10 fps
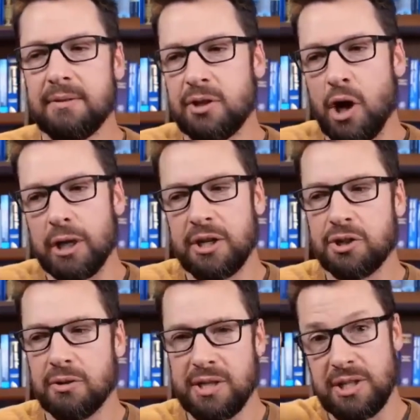The donkey
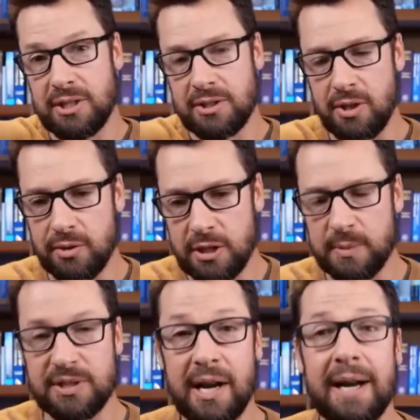shows that Jesus knows he's
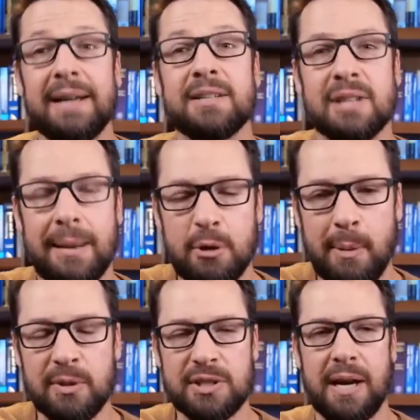Messiah, is claiming to be
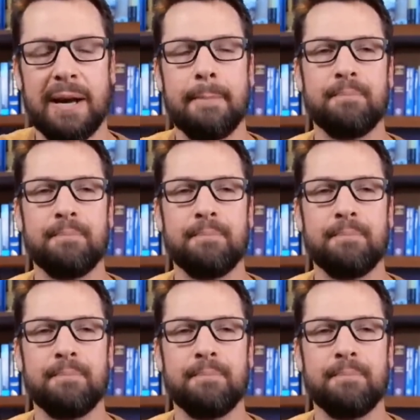Messiah.